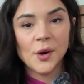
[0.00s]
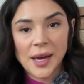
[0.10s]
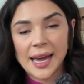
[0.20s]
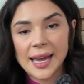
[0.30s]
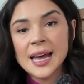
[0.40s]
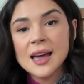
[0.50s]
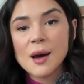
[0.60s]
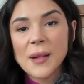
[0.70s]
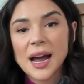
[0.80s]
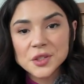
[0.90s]
Okay,
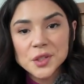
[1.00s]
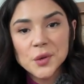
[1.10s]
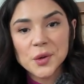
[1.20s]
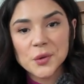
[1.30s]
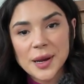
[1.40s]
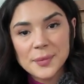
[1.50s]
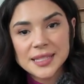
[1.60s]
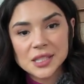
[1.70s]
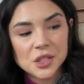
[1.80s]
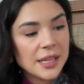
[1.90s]
I'm actually going to
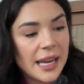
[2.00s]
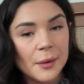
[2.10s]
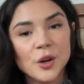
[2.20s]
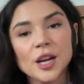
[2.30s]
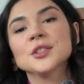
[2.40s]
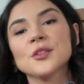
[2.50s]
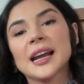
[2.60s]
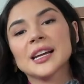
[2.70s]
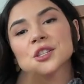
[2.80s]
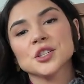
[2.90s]
reposition the camera so that I
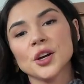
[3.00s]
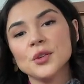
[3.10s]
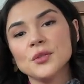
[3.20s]
can show you